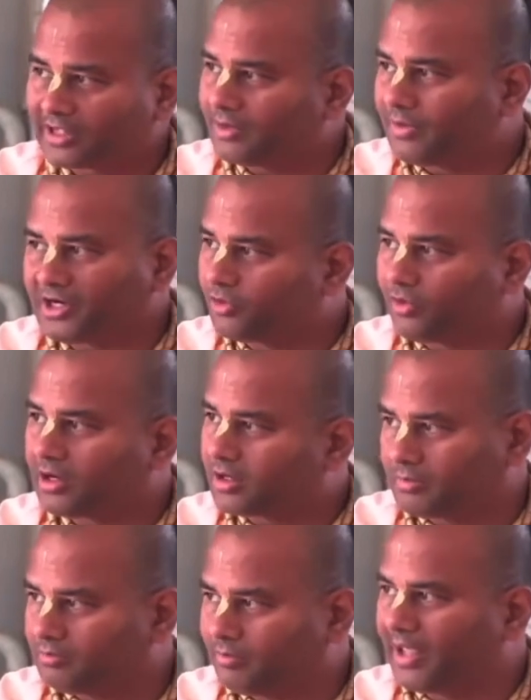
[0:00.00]
uh, you have come
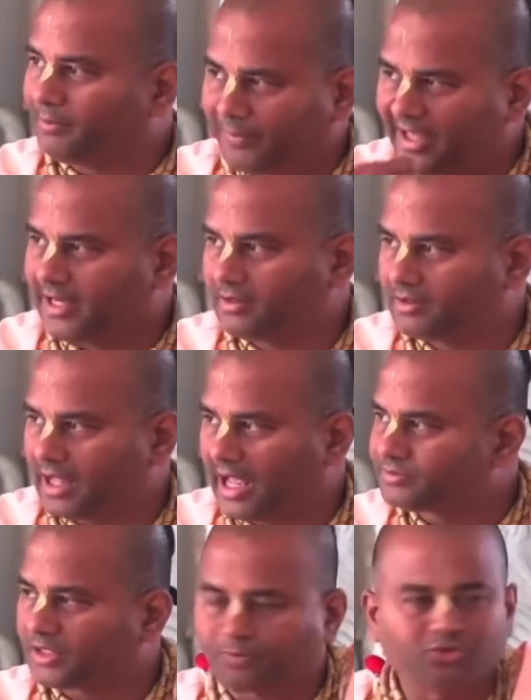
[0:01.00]
and you are my
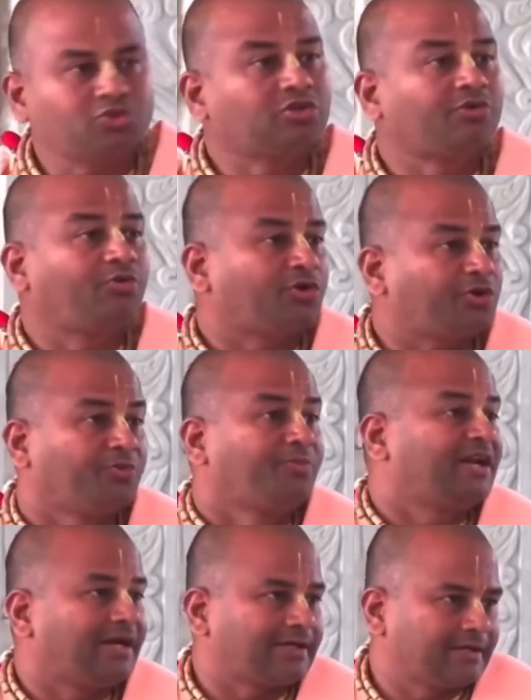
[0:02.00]
meal. I am supposed to
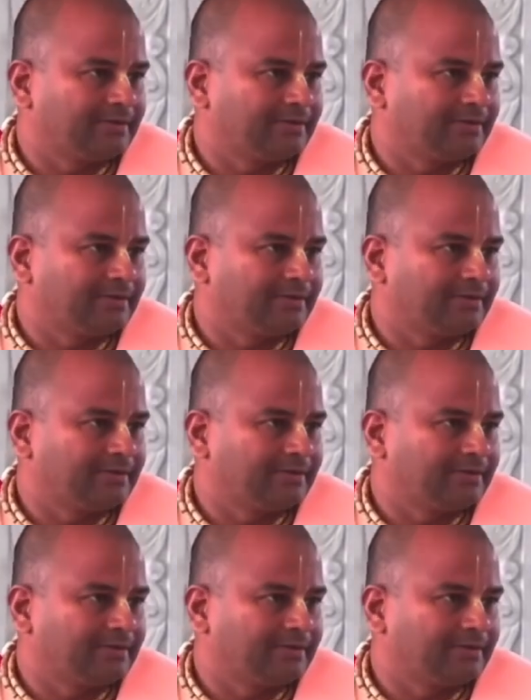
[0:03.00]
devour you